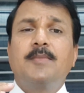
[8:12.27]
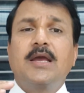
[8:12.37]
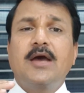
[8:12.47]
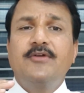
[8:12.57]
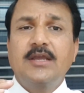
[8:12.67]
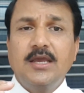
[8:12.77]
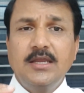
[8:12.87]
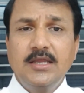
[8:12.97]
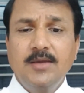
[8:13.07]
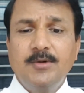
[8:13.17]
by having an
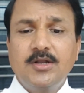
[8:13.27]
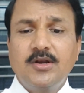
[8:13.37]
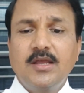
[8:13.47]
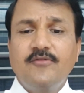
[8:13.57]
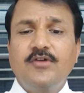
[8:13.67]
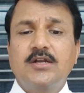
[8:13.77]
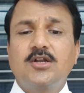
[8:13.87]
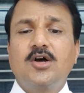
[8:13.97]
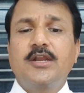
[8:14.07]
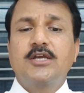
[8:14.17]
inhibitory effect
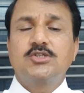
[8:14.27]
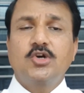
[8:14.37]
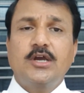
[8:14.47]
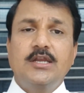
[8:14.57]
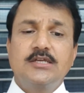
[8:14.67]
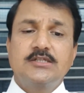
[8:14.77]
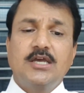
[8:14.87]
on hexokinase,